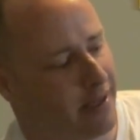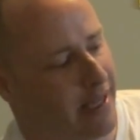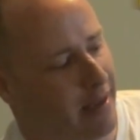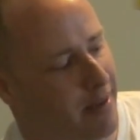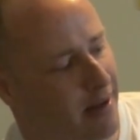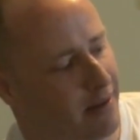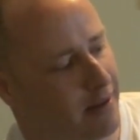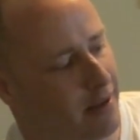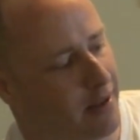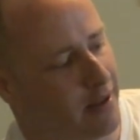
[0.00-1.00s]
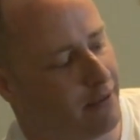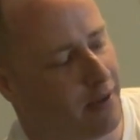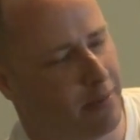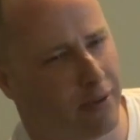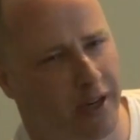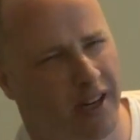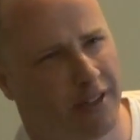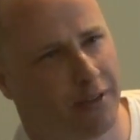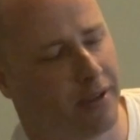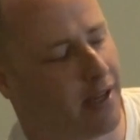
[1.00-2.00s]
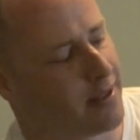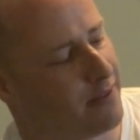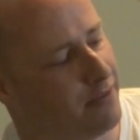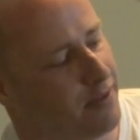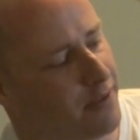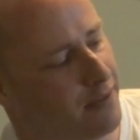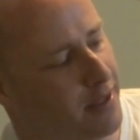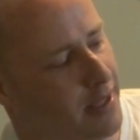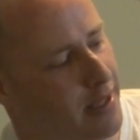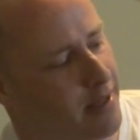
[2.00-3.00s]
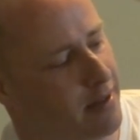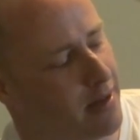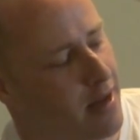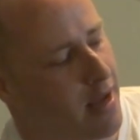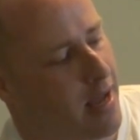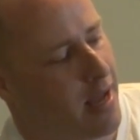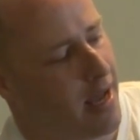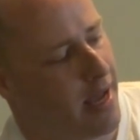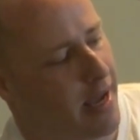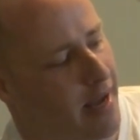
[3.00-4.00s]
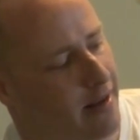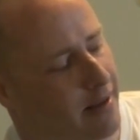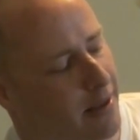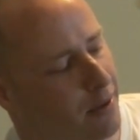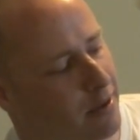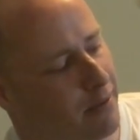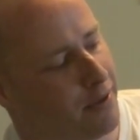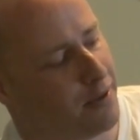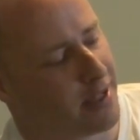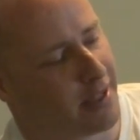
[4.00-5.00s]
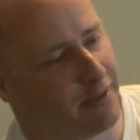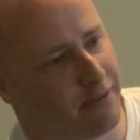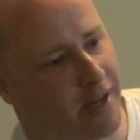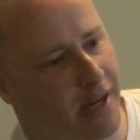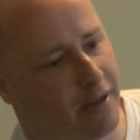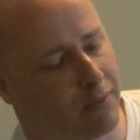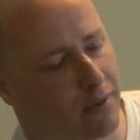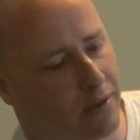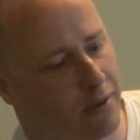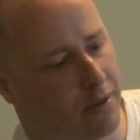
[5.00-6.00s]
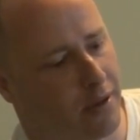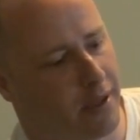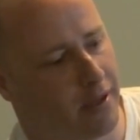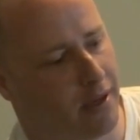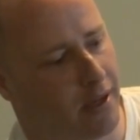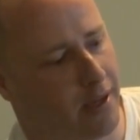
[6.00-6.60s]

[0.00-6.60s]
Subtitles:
They came out February 2015, and the only reviews I could find were on